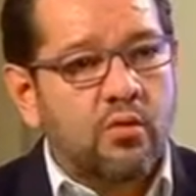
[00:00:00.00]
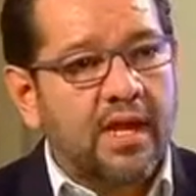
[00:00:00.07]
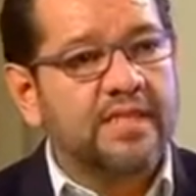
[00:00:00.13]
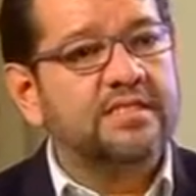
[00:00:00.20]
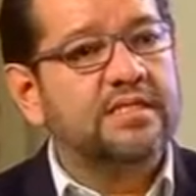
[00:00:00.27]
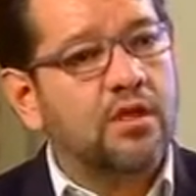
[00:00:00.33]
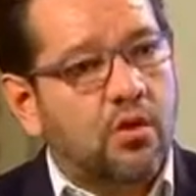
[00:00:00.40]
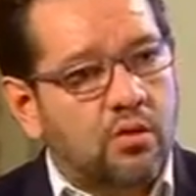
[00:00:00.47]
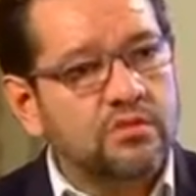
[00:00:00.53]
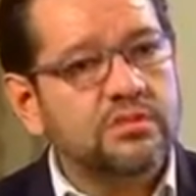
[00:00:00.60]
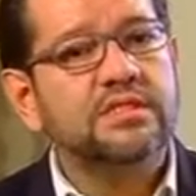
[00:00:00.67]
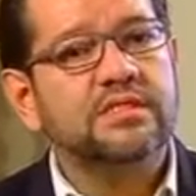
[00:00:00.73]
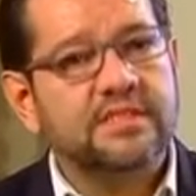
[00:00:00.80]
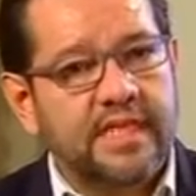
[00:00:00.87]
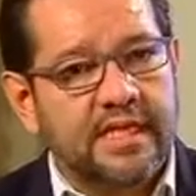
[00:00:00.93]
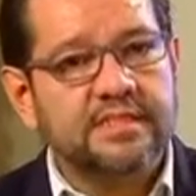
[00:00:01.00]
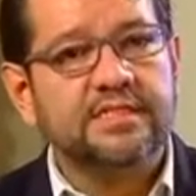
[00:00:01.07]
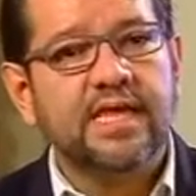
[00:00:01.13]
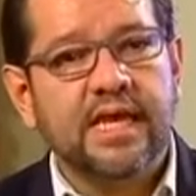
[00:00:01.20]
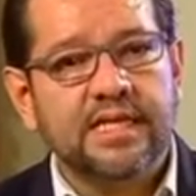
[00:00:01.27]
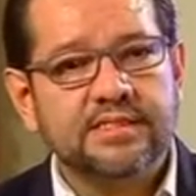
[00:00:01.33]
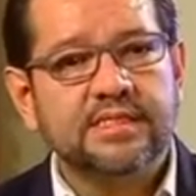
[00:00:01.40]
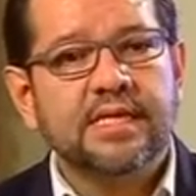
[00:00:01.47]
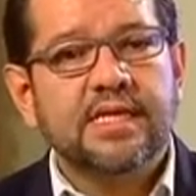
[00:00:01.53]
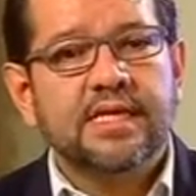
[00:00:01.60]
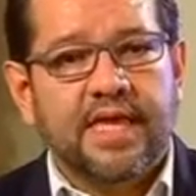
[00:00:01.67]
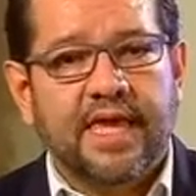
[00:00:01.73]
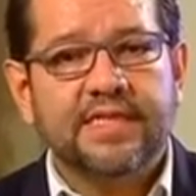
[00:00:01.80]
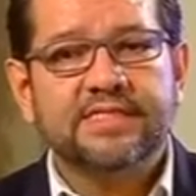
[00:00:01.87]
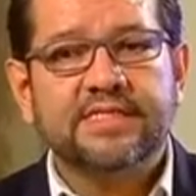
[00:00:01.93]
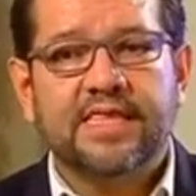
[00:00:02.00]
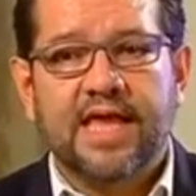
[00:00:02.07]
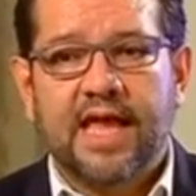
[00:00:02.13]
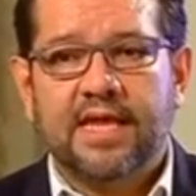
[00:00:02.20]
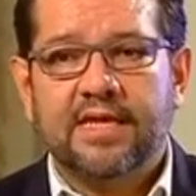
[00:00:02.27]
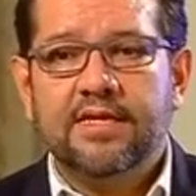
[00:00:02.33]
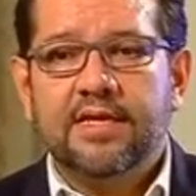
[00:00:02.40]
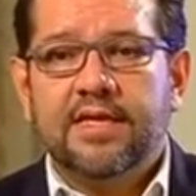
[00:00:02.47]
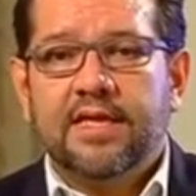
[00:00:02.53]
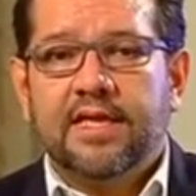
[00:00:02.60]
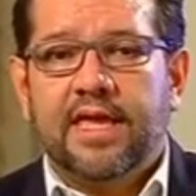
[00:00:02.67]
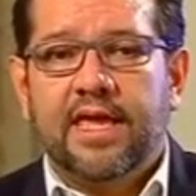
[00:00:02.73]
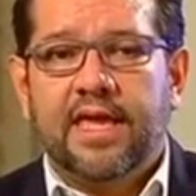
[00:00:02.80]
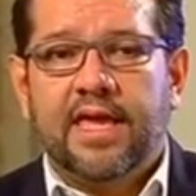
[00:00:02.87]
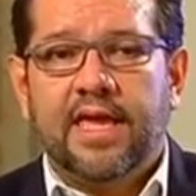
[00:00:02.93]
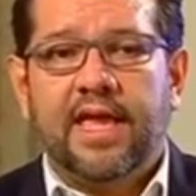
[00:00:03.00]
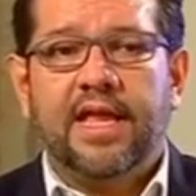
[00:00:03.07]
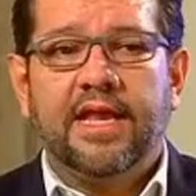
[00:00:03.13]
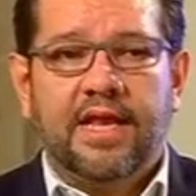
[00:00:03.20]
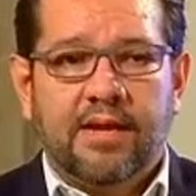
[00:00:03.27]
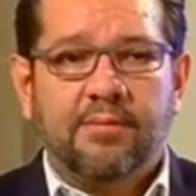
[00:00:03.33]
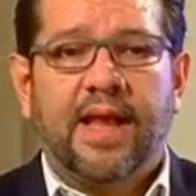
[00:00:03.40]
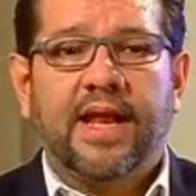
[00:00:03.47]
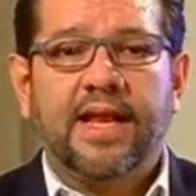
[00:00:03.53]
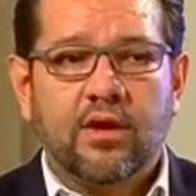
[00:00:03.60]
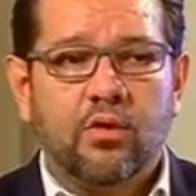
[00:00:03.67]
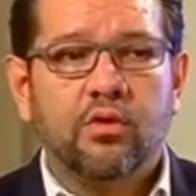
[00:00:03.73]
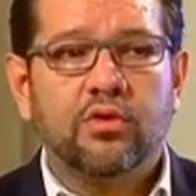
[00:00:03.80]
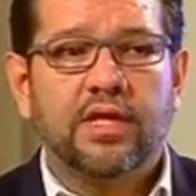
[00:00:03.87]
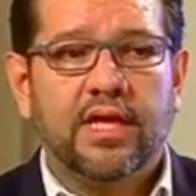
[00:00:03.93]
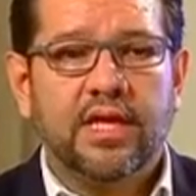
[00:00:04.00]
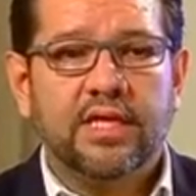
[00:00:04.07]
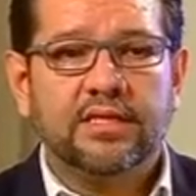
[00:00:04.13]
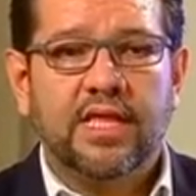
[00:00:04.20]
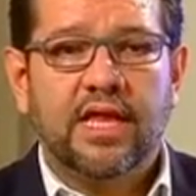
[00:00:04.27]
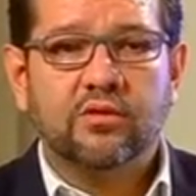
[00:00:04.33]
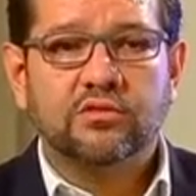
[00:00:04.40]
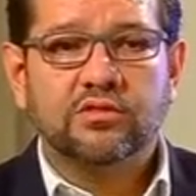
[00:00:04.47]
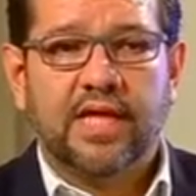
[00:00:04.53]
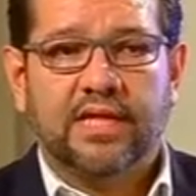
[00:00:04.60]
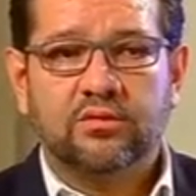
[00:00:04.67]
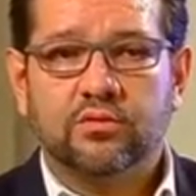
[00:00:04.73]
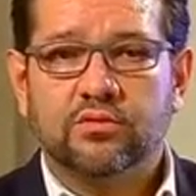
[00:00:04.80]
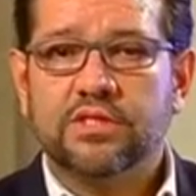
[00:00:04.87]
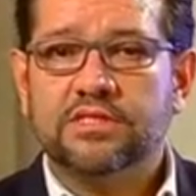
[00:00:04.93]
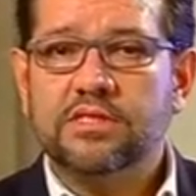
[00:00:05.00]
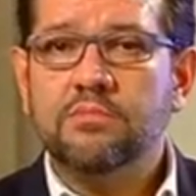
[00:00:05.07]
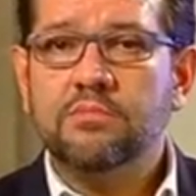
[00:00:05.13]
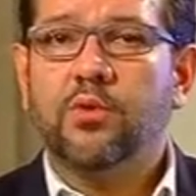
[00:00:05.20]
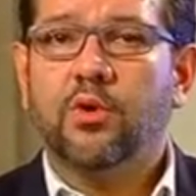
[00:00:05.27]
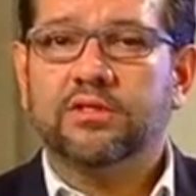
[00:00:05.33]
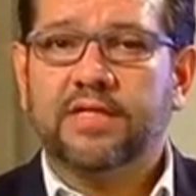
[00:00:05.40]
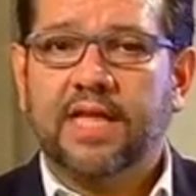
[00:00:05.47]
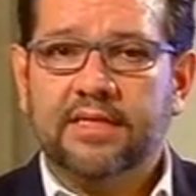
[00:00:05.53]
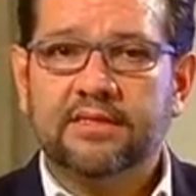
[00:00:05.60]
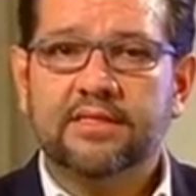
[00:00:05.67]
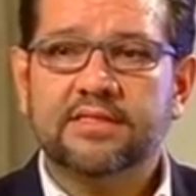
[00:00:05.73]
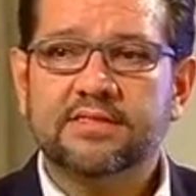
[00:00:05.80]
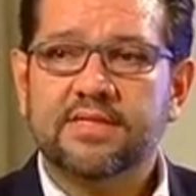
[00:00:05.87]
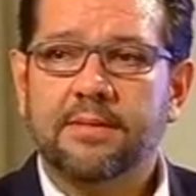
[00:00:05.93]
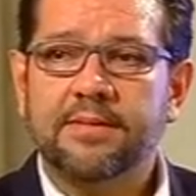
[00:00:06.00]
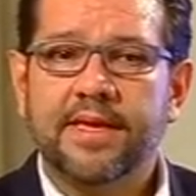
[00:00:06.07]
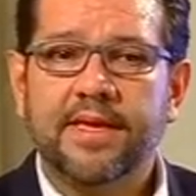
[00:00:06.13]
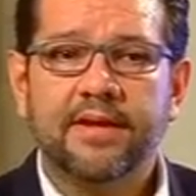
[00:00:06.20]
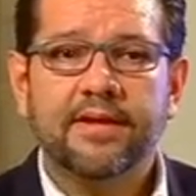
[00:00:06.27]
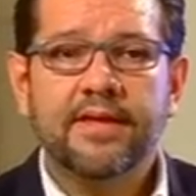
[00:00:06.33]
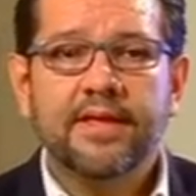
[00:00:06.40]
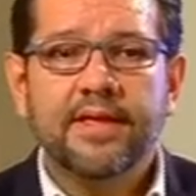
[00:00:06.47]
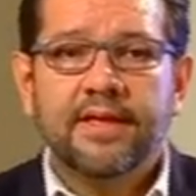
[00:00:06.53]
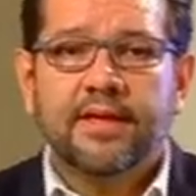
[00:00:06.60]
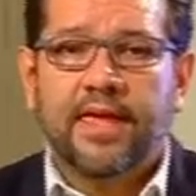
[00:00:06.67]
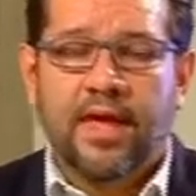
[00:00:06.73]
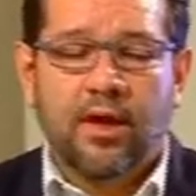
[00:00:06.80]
unique ID number was granted to us. And basically this was to ensure the